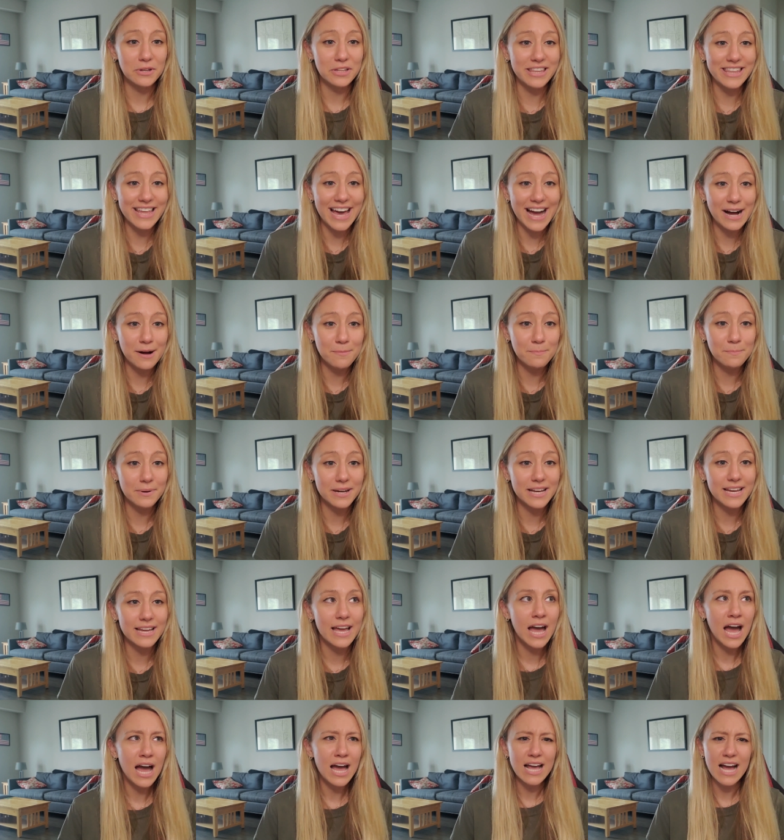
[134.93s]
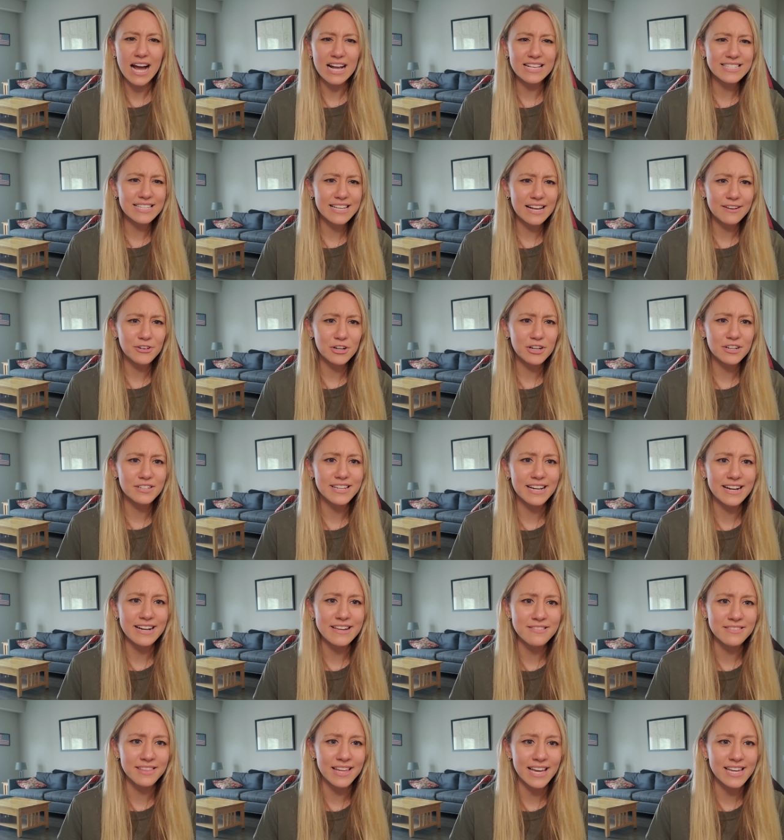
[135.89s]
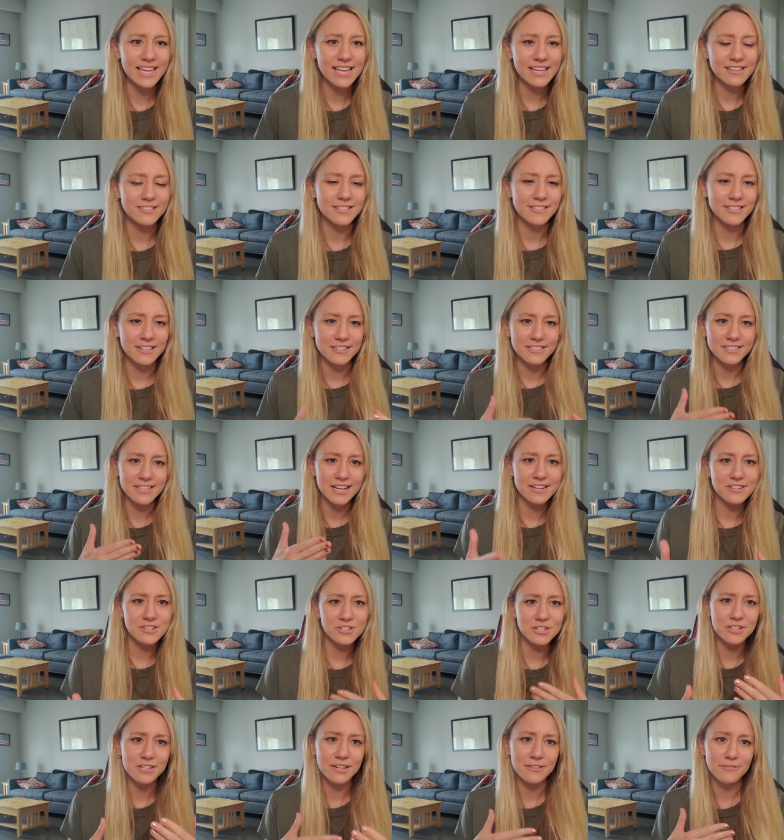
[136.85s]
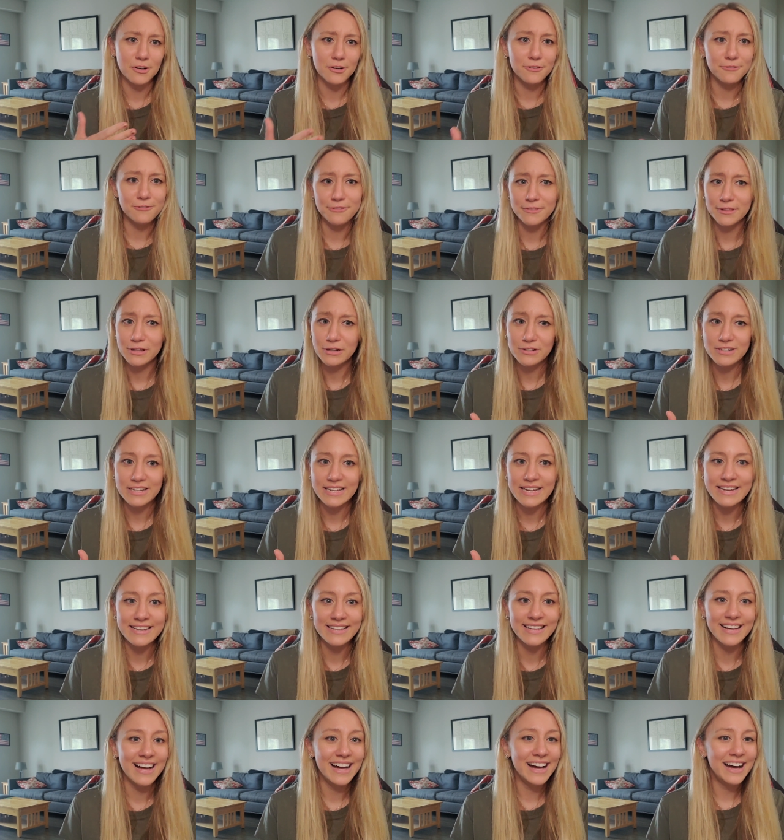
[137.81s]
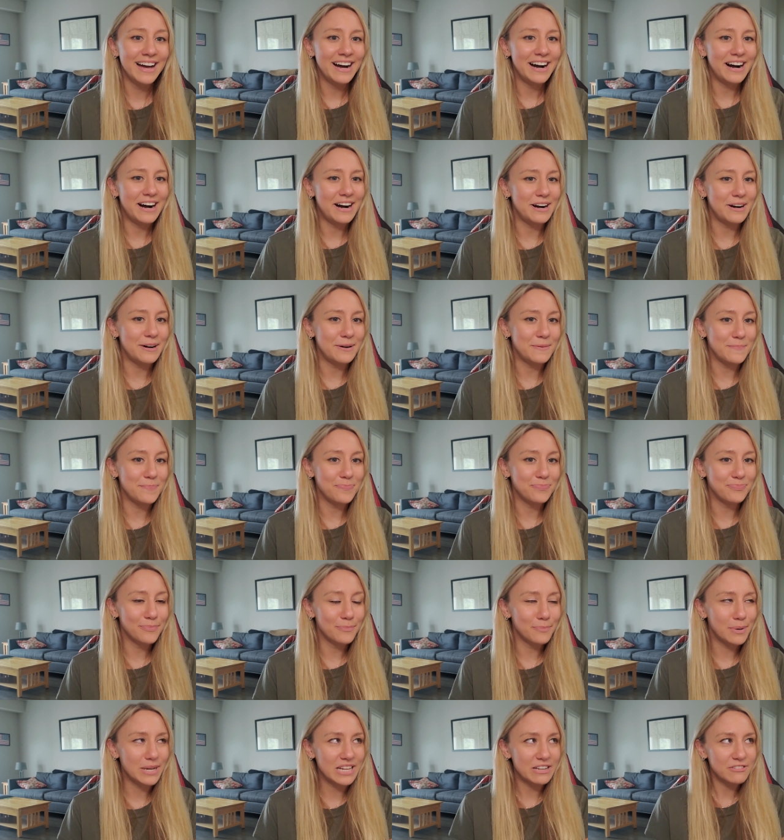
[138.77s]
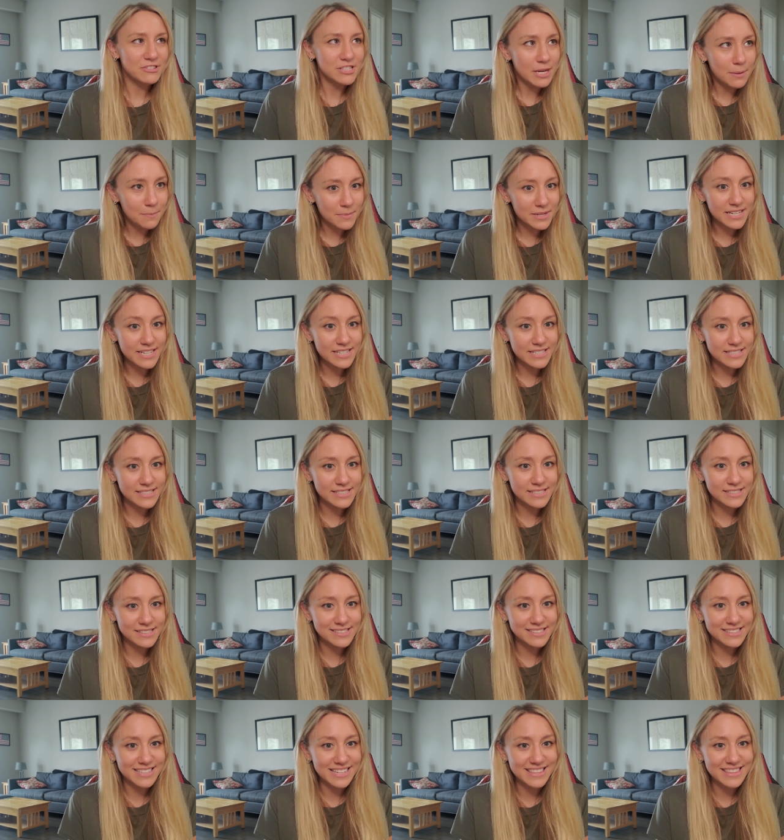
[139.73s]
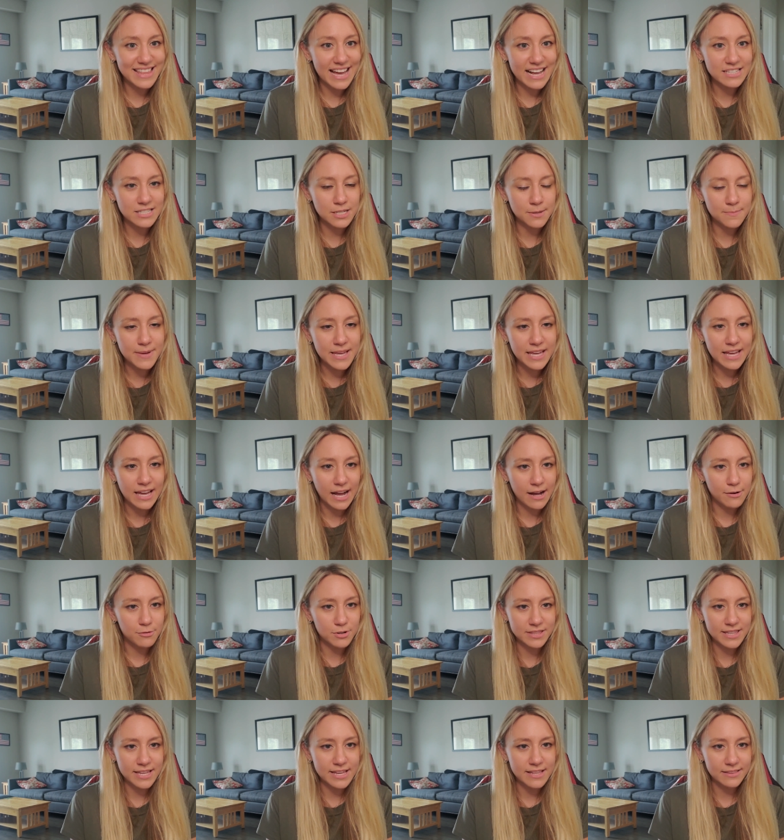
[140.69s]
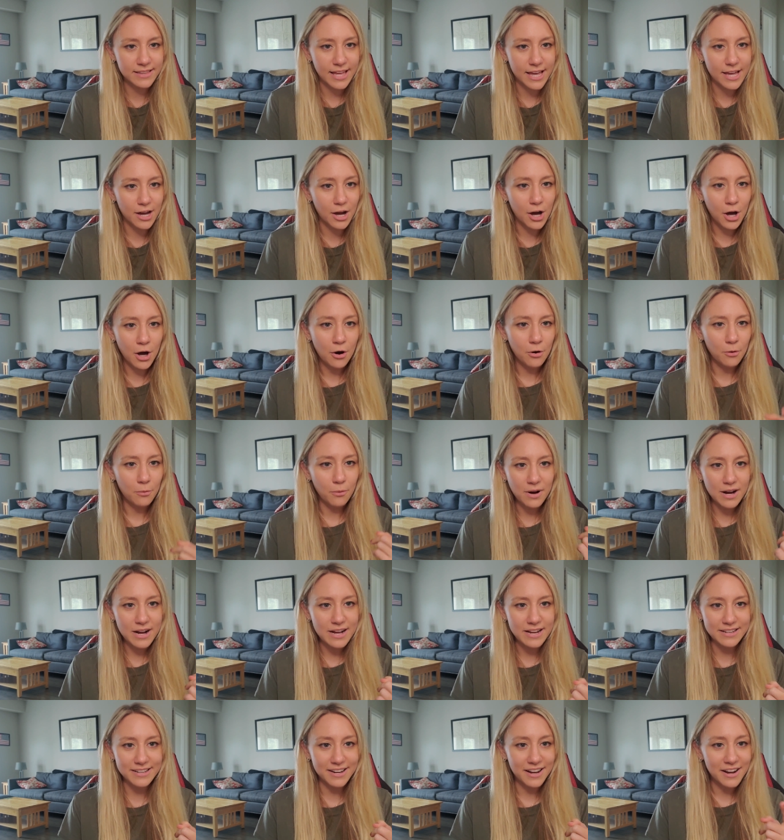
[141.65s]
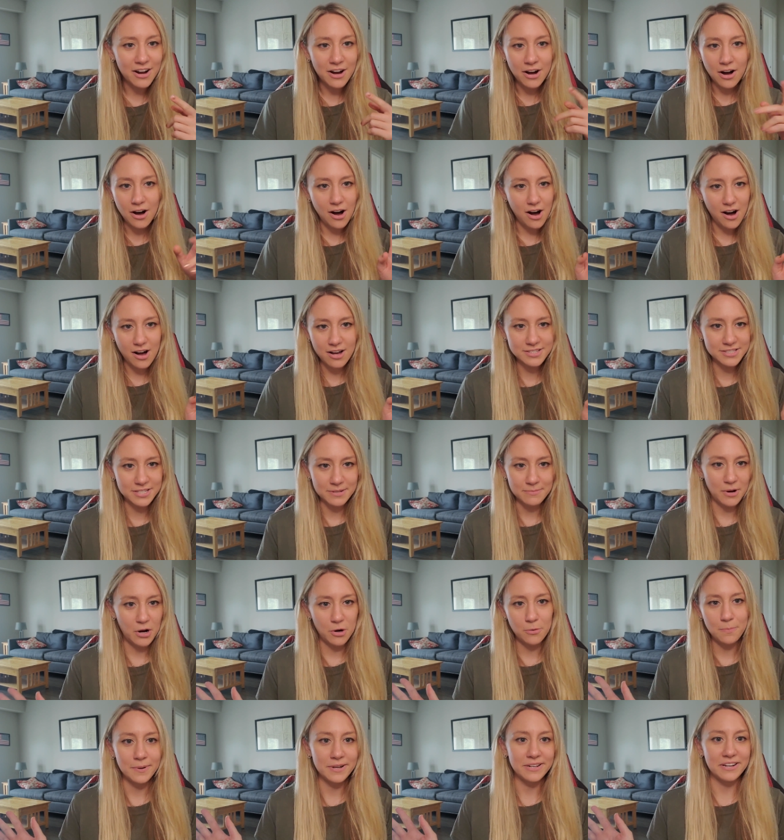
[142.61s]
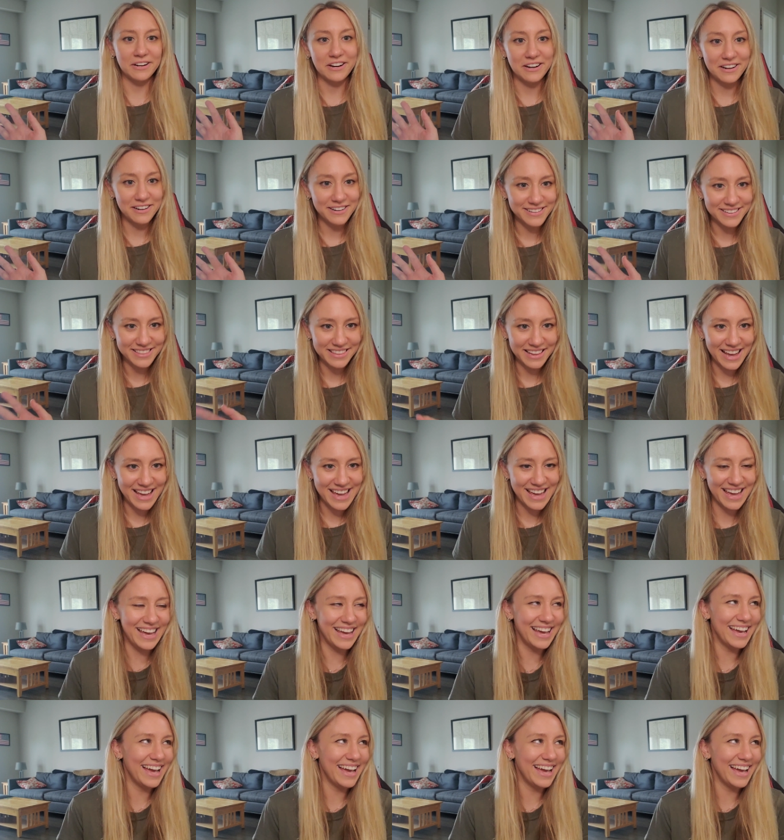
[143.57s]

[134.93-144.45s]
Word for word: them, but it's never done like as an intention of a flirting. Um, but if somebody did that to me, I would think like, one, awesome opener like